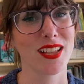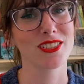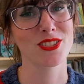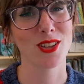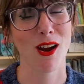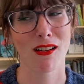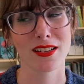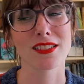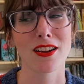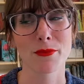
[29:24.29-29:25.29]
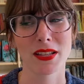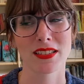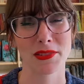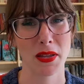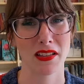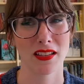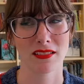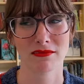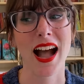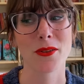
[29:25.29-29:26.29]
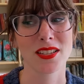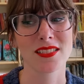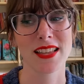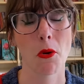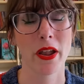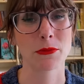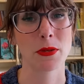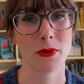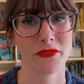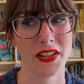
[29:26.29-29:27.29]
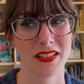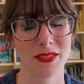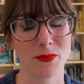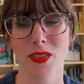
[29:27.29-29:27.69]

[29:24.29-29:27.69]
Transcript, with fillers: It's just hard, it's hard being this picky. I was gonna say I want it to be perfect.